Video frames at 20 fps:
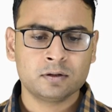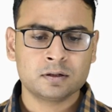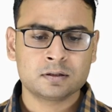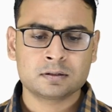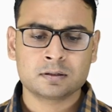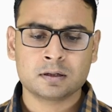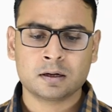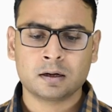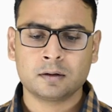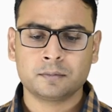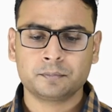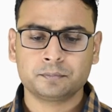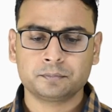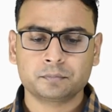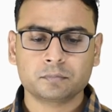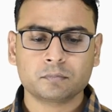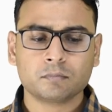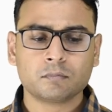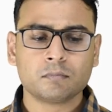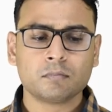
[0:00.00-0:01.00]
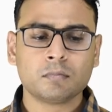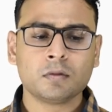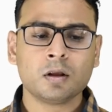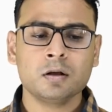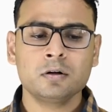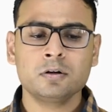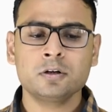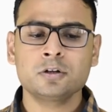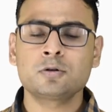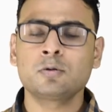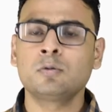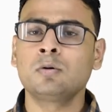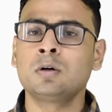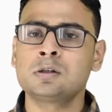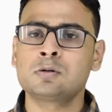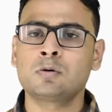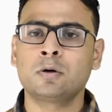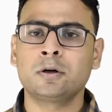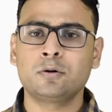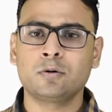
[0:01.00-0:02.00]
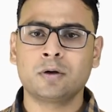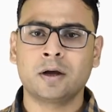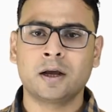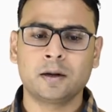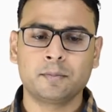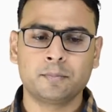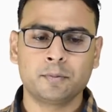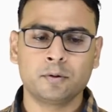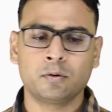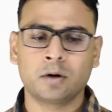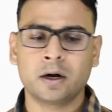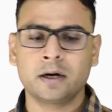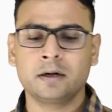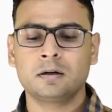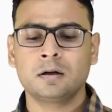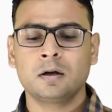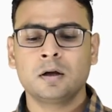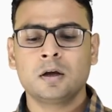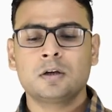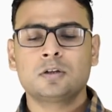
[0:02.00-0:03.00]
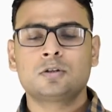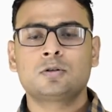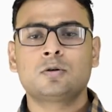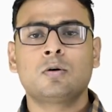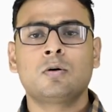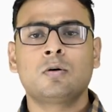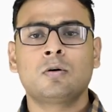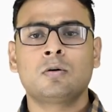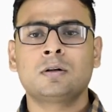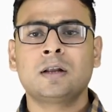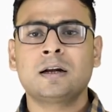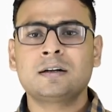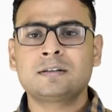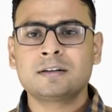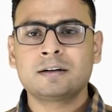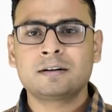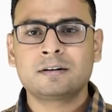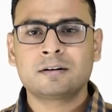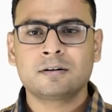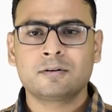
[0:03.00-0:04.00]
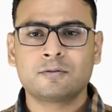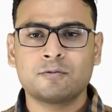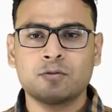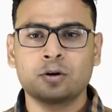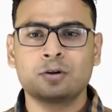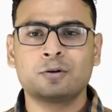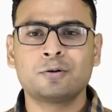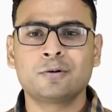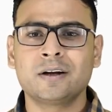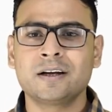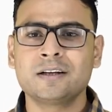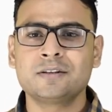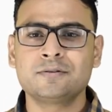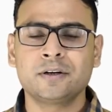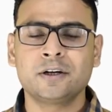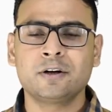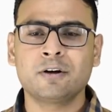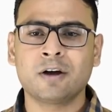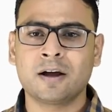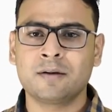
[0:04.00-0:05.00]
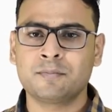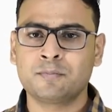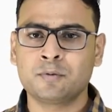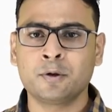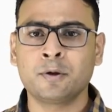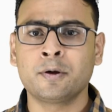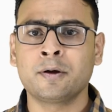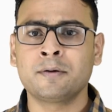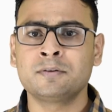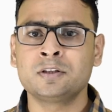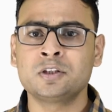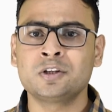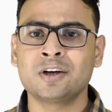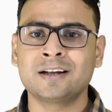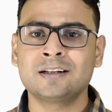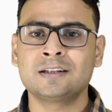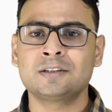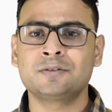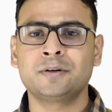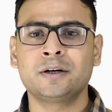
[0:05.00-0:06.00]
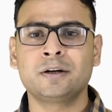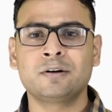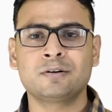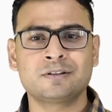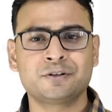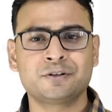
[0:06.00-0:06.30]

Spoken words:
this tool is going to help you, right? So that's it for today's video. I hope you have enjoyed this video.